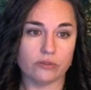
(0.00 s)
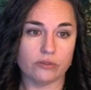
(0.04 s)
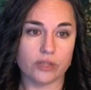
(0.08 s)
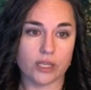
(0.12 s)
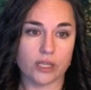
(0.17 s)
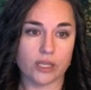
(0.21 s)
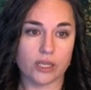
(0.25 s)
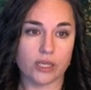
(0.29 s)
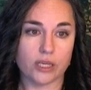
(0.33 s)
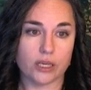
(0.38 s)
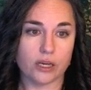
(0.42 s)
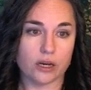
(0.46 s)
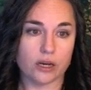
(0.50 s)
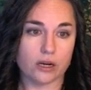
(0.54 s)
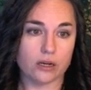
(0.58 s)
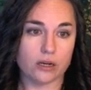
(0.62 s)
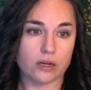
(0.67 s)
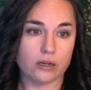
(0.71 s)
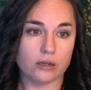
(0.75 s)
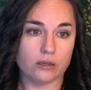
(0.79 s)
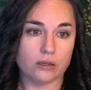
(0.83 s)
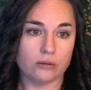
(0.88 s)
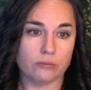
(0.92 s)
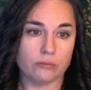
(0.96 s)
the
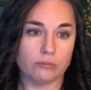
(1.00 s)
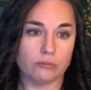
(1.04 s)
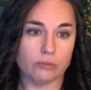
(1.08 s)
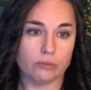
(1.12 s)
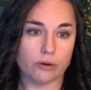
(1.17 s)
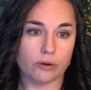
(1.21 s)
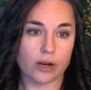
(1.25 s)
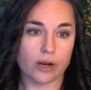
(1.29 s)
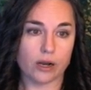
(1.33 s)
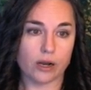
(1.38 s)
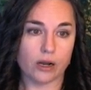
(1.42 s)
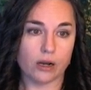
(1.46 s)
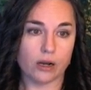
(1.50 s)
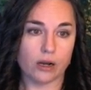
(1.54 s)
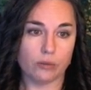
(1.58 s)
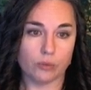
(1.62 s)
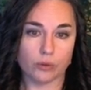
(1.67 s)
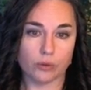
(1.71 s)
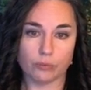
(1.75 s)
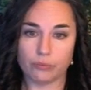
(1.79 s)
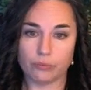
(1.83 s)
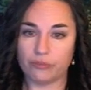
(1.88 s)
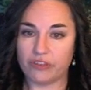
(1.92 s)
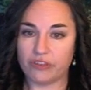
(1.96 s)

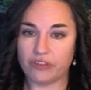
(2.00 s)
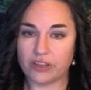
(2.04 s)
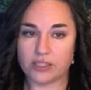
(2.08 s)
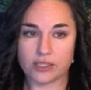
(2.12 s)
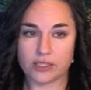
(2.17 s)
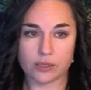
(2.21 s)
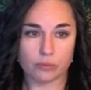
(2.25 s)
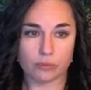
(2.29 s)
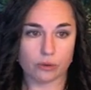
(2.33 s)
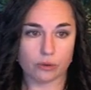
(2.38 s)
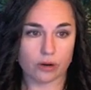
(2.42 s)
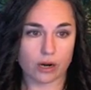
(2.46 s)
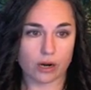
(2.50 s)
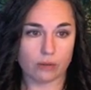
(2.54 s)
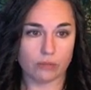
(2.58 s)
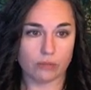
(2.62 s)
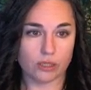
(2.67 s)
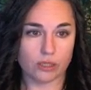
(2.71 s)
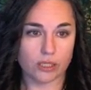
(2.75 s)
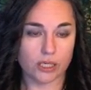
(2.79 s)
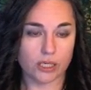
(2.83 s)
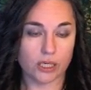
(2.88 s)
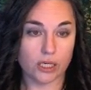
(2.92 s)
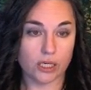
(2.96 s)
upward facing
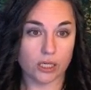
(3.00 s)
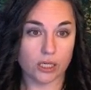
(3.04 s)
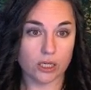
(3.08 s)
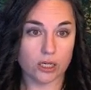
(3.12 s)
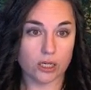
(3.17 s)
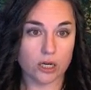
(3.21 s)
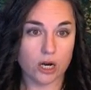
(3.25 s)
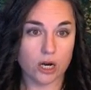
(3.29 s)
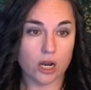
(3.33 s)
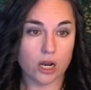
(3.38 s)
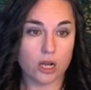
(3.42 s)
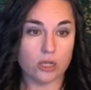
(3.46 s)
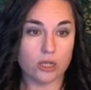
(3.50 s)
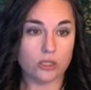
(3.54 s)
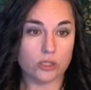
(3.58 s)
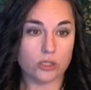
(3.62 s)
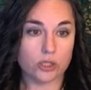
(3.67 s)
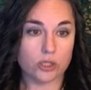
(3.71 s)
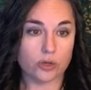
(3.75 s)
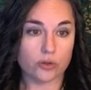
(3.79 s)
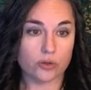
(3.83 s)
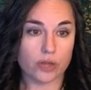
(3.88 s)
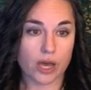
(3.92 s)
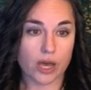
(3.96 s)
parabola here
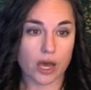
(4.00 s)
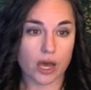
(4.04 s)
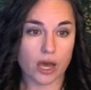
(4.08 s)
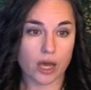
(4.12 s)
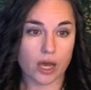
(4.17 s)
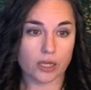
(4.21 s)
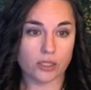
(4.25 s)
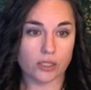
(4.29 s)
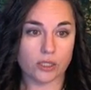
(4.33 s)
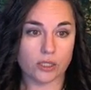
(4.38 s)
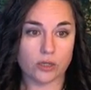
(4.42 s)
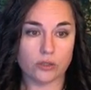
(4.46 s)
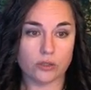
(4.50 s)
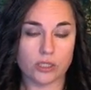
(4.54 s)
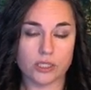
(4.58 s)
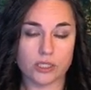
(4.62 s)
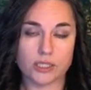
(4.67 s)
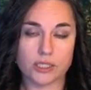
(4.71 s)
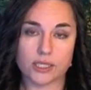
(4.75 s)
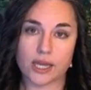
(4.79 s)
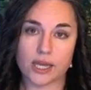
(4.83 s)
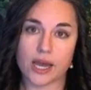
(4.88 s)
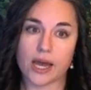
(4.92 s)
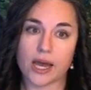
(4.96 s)
so that I
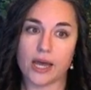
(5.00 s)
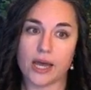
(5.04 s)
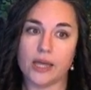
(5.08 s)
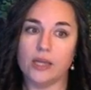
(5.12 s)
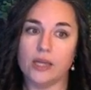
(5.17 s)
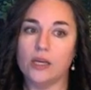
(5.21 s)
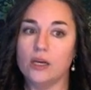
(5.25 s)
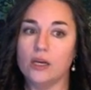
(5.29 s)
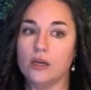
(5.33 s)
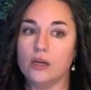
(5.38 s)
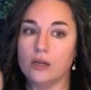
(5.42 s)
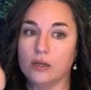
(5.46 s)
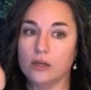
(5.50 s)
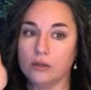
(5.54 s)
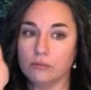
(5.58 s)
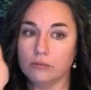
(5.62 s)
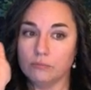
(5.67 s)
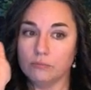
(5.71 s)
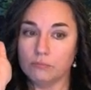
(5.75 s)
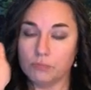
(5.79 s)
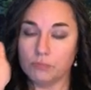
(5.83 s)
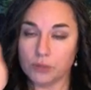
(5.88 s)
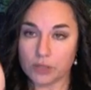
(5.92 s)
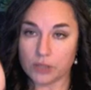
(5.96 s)
notice that
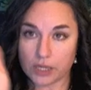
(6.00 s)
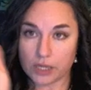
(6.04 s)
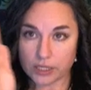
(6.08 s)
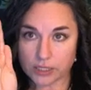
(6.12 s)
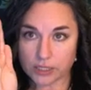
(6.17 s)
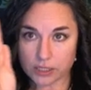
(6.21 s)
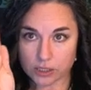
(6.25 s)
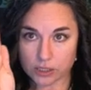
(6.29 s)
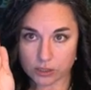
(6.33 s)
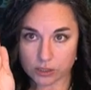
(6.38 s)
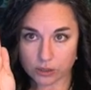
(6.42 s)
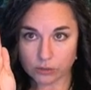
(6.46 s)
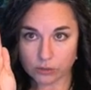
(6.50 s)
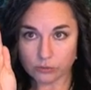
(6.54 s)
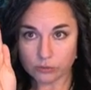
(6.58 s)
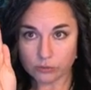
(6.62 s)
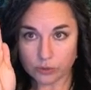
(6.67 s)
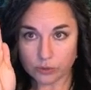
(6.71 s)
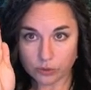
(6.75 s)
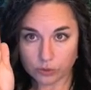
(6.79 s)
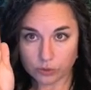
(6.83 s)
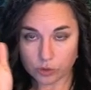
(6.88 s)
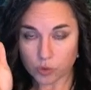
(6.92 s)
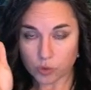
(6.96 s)
plus
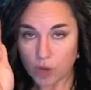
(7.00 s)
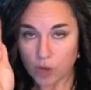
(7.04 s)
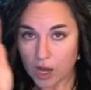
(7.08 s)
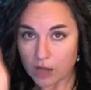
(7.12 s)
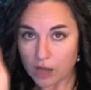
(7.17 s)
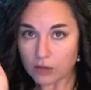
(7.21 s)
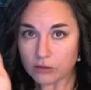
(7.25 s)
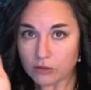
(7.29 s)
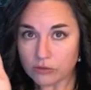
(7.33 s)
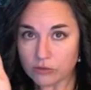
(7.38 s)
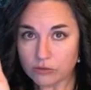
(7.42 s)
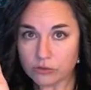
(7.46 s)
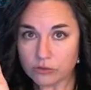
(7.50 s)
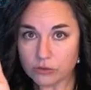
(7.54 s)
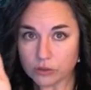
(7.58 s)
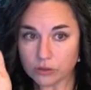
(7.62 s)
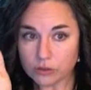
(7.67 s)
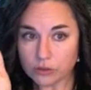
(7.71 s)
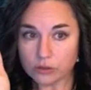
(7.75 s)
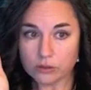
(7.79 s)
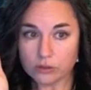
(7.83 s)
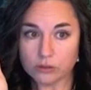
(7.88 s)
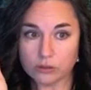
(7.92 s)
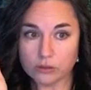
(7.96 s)
root 12
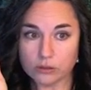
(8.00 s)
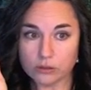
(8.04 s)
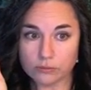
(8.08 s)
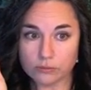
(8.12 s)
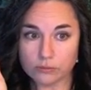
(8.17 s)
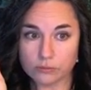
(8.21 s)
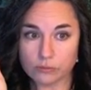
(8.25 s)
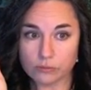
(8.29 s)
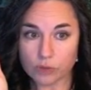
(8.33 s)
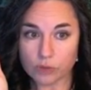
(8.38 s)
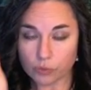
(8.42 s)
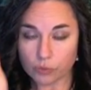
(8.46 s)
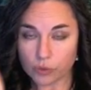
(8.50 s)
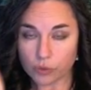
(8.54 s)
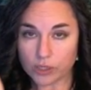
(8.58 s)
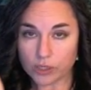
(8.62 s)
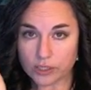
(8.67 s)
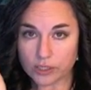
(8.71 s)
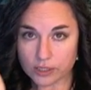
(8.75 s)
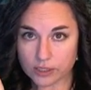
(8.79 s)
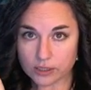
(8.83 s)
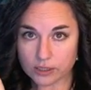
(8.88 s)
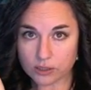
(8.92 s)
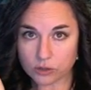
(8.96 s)

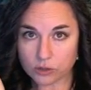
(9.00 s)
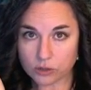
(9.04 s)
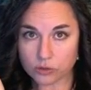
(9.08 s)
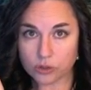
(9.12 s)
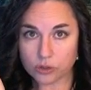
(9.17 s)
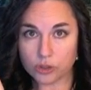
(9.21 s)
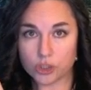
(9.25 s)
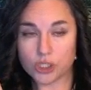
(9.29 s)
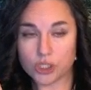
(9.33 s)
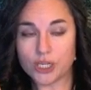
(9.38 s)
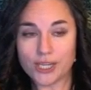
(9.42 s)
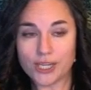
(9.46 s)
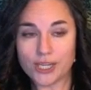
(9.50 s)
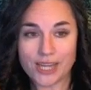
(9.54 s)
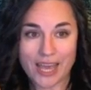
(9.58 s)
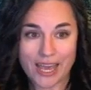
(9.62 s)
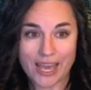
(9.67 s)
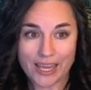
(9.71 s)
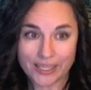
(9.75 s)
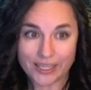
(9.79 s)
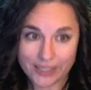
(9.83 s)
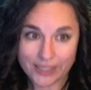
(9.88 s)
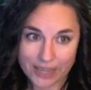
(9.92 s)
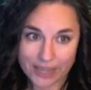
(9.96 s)
was a solution
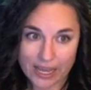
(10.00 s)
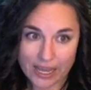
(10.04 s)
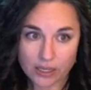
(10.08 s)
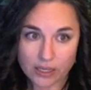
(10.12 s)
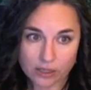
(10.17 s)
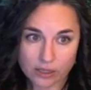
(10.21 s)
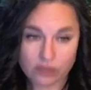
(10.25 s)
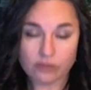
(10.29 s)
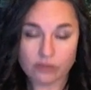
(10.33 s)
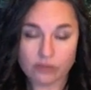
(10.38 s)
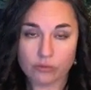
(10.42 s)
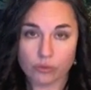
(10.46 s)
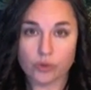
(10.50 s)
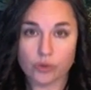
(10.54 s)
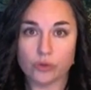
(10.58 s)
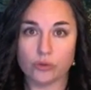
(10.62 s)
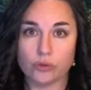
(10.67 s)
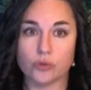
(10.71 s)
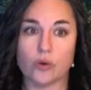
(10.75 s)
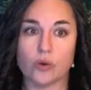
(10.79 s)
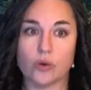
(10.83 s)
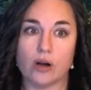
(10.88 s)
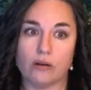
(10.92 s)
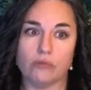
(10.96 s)
and negative root
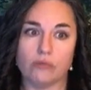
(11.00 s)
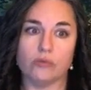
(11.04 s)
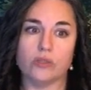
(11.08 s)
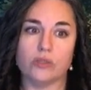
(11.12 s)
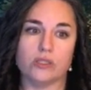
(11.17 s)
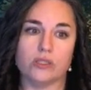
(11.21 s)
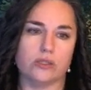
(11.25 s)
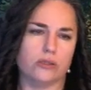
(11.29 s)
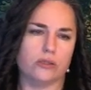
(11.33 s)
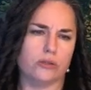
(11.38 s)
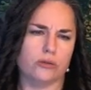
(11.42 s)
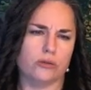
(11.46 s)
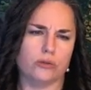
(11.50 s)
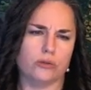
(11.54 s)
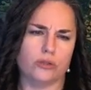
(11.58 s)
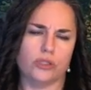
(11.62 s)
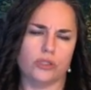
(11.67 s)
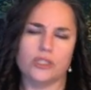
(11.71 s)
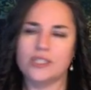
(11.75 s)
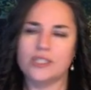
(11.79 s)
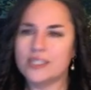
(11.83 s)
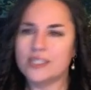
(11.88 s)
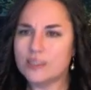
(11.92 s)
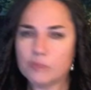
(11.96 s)
12 was the
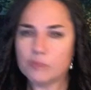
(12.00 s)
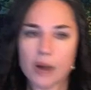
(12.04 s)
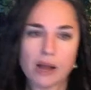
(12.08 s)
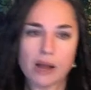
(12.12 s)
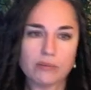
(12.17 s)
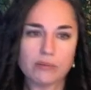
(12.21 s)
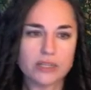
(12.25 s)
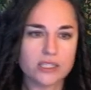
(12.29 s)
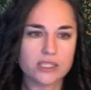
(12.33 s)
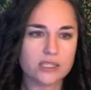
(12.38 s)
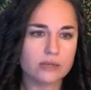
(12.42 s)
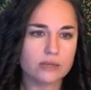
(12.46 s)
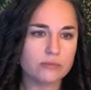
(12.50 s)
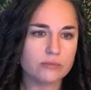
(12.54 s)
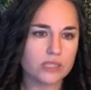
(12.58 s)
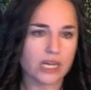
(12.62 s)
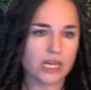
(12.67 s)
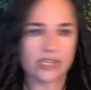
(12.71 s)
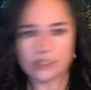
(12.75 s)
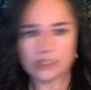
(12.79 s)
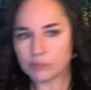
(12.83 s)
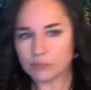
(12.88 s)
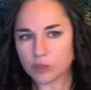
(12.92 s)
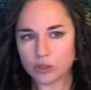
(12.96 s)
solution. It's probably some
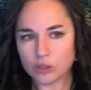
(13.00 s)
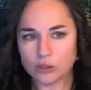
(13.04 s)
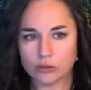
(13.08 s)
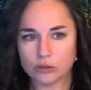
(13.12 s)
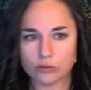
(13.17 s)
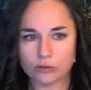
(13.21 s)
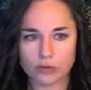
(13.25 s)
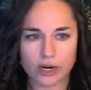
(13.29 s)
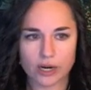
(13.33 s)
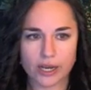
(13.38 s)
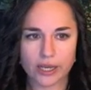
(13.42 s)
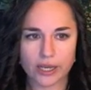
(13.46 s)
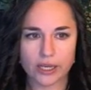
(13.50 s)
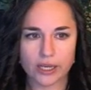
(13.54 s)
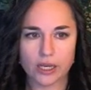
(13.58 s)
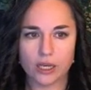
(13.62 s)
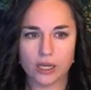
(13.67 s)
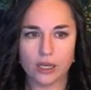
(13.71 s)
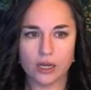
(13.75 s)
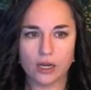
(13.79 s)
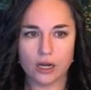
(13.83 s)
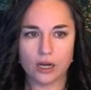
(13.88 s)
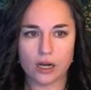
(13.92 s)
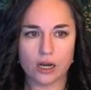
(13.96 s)
decimal, right?
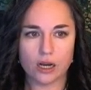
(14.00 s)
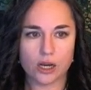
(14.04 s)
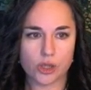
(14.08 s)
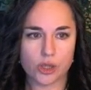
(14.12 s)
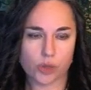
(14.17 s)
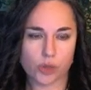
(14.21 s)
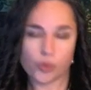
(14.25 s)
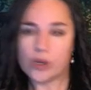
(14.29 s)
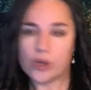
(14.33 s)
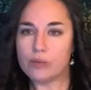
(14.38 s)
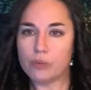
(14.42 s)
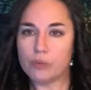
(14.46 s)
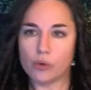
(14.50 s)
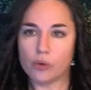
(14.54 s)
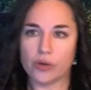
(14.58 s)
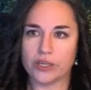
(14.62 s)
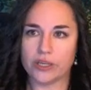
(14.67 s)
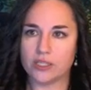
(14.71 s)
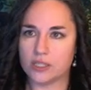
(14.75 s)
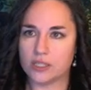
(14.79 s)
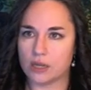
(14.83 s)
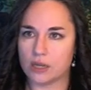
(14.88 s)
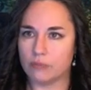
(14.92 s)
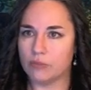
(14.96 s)
3
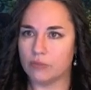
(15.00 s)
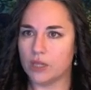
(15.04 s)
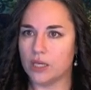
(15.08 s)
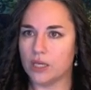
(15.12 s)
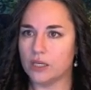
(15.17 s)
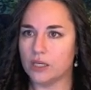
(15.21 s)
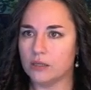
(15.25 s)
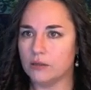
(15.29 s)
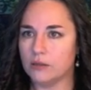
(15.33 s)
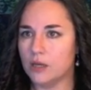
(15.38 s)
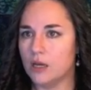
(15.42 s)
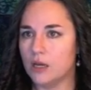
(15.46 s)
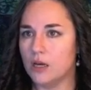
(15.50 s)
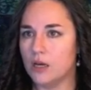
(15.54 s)
point something.